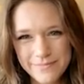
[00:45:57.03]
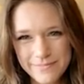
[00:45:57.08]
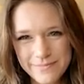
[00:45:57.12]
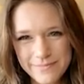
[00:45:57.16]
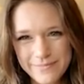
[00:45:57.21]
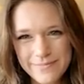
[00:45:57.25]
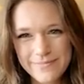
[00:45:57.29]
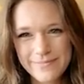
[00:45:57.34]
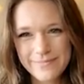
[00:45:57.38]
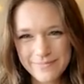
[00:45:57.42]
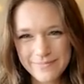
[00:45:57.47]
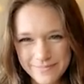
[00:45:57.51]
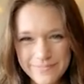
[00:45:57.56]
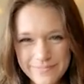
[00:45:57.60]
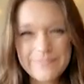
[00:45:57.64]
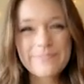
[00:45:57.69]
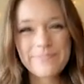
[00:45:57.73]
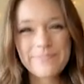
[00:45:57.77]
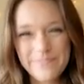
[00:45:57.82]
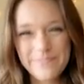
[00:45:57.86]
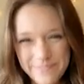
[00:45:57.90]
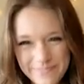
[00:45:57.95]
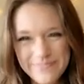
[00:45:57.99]

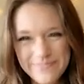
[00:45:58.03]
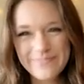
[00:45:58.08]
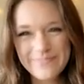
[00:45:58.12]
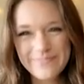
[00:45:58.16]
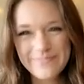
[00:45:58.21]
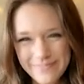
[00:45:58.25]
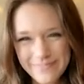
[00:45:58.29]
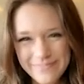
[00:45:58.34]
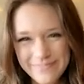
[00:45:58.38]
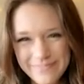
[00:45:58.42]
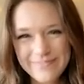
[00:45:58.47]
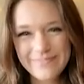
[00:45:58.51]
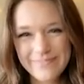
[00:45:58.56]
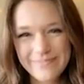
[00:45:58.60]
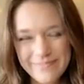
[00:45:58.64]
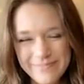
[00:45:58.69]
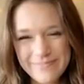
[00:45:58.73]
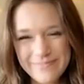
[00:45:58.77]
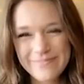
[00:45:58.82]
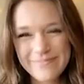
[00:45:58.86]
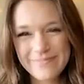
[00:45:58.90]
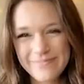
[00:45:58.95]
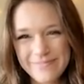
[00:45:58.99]

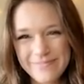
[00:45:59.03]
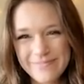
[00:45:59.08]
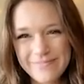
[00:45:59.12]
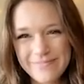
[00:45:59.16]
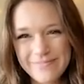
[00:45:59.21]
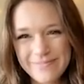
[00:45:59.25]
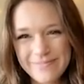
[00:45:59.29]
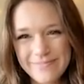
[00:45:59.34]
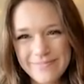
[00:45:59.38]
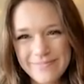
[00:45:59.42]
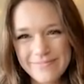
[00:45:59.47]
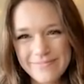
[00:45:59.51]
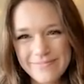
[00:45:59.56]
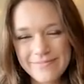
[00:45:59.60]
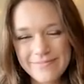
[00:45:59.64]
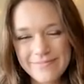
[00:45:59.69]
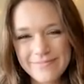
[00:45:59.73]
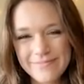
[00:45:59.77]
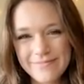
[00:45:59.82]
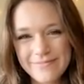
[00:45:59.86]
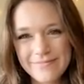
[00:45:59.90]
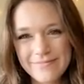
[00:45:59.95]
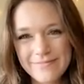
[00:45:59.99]

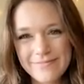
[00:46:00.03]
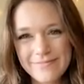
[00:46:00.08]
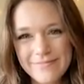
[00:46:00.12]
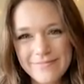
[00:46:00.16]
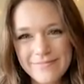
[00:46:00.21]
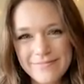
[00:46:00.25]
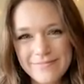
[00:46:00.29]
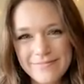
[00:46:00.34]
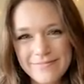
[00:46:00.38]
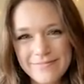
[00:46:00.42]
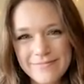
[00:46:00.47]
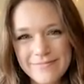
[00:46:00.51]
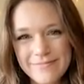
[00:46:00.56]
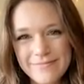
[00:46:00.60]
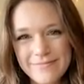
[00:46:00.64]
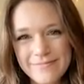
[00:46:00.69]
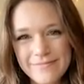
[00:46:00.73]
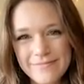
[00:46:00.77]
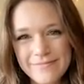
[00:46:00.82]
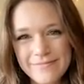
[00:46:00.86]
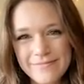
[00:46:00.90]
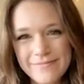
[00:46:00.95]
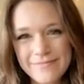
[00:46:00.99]

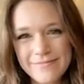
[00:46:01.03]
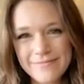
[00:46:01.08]
(silent)